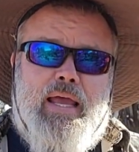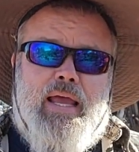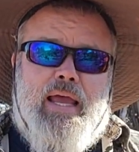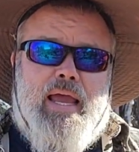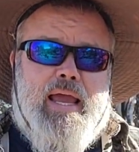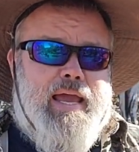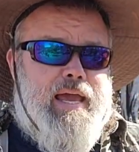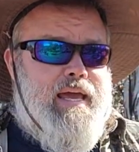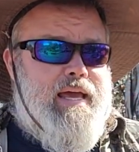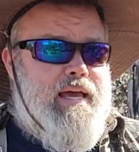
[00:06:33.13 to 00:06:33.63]

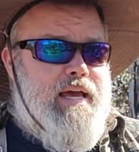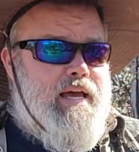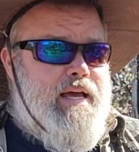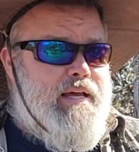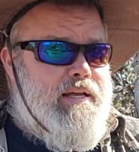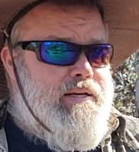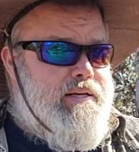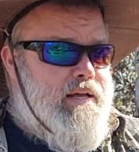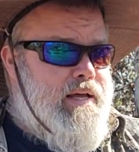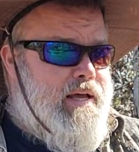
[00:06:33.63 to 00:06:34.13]

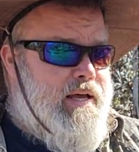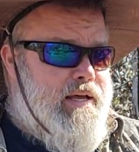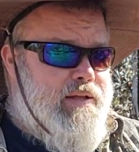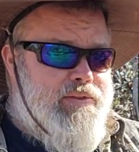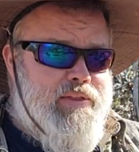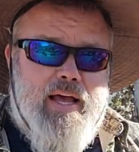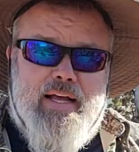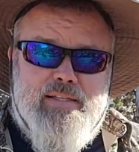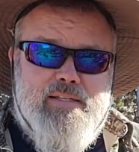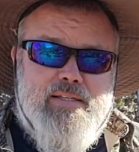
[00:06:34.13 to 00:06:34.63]
And
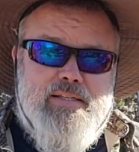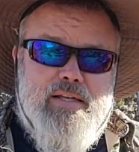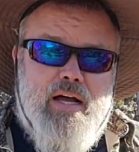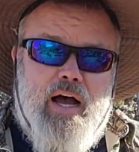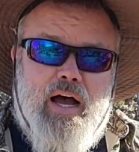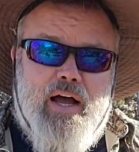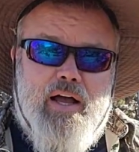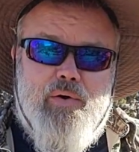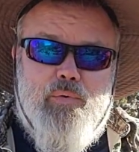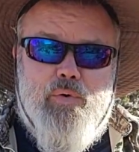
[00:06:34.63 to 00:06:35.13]
that's
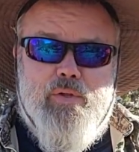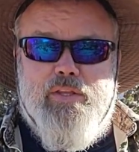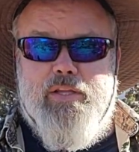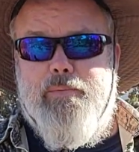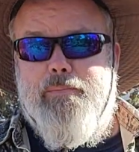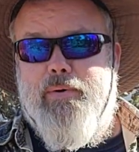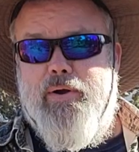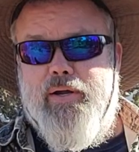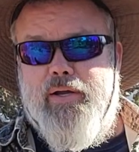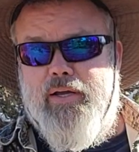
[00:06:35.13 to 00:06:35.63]
not what the
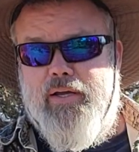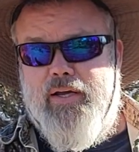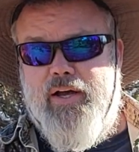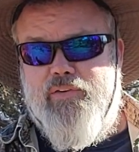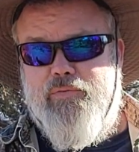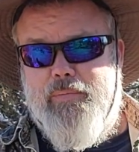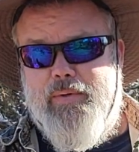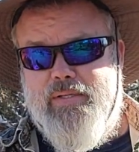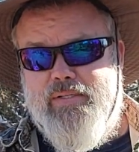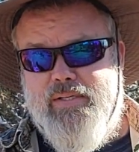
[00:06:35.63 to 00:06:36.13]
American
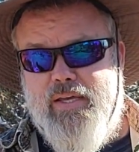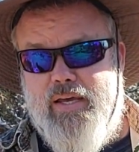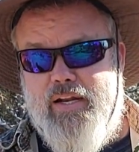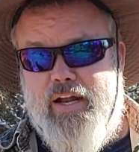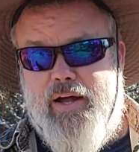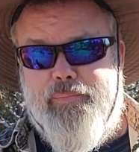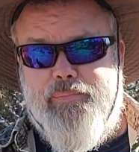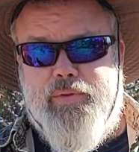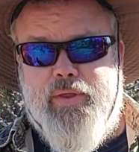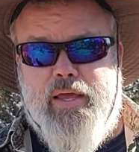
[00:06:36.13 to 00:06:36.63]
government set
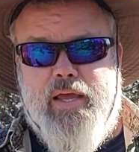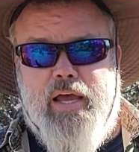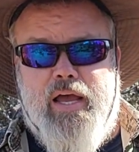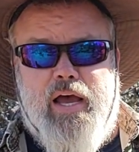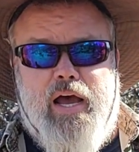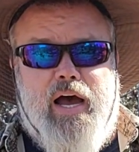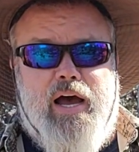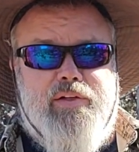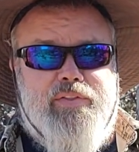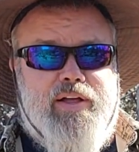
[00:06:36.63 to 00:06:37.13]
up.
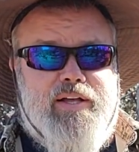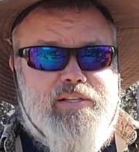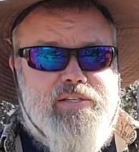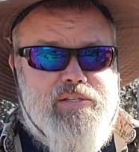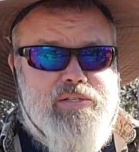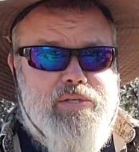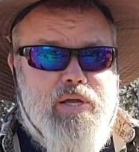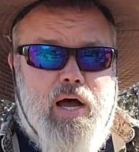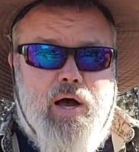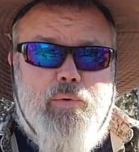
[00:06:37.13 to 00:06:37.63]
That's
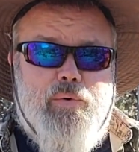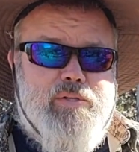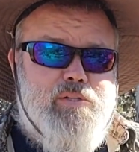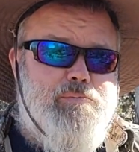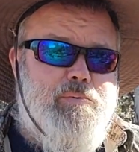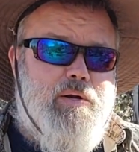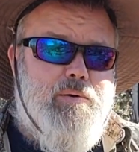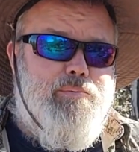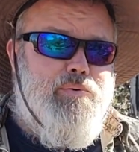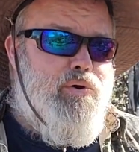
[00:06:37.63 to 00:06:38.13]
not what's
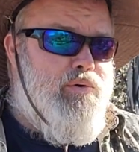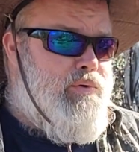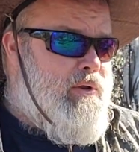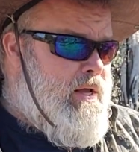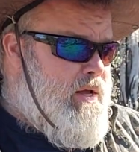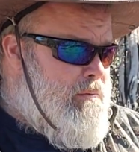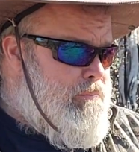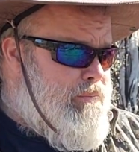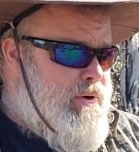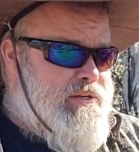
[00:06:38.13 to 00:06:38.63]
been approved.
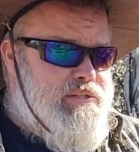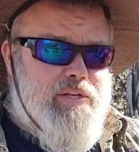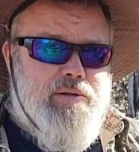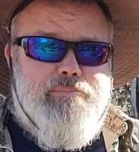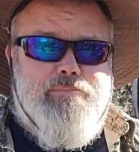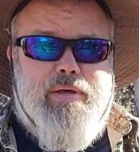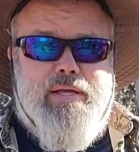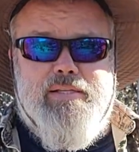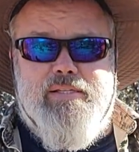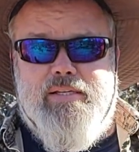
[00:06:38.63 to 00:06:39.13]
President
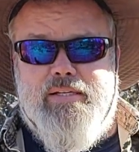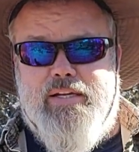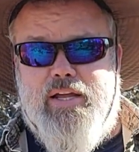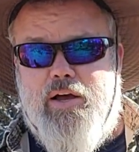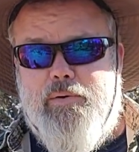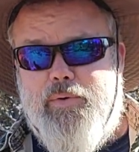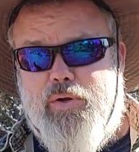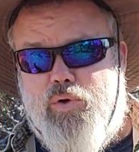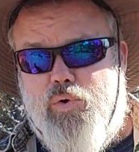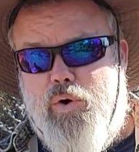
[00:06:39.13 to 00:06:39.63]
Benson, now
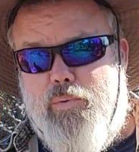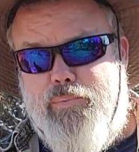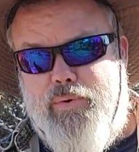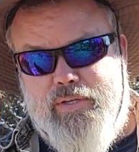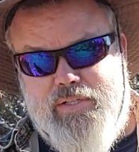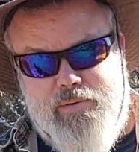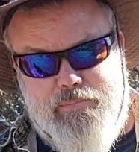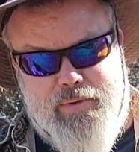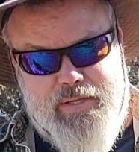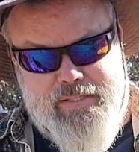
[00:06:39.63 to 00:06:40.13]
I'm going to quote
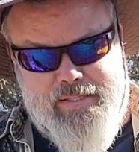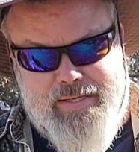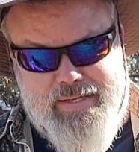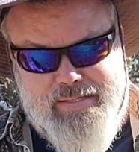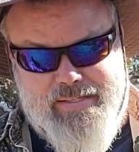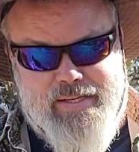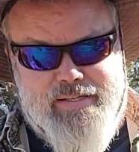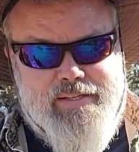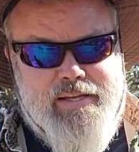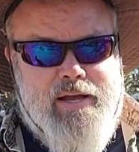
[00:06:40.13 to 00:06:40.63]
President Benson, he
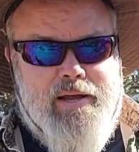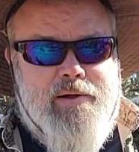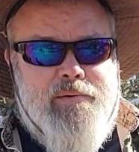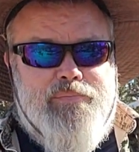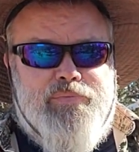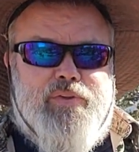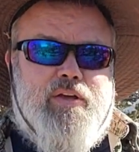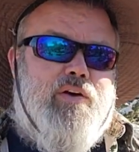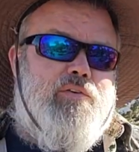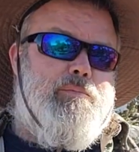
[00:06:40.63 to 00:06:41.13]
says,
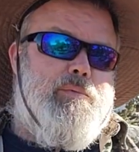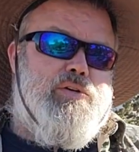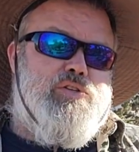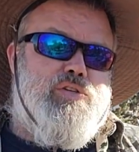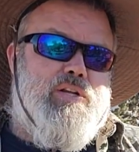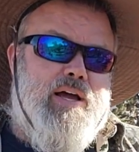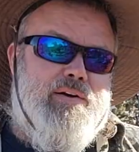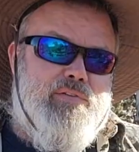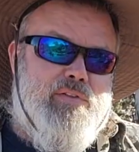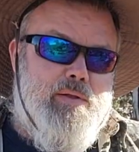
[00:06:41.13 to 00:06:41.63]
government
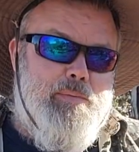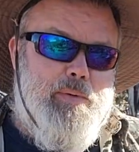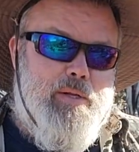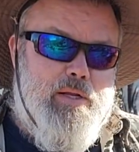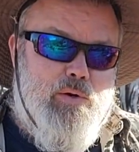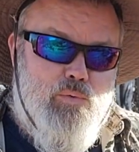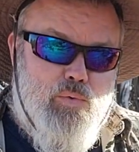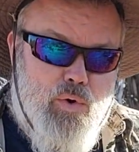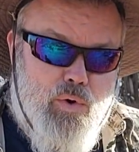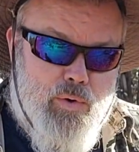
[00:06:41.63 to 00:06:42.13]
should have a
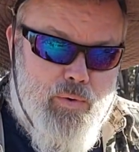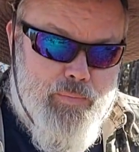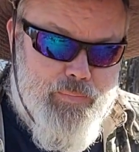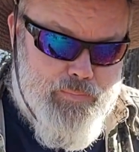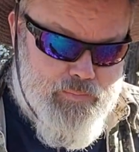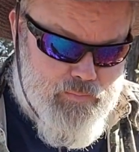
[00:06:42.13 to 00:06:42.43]
limited role.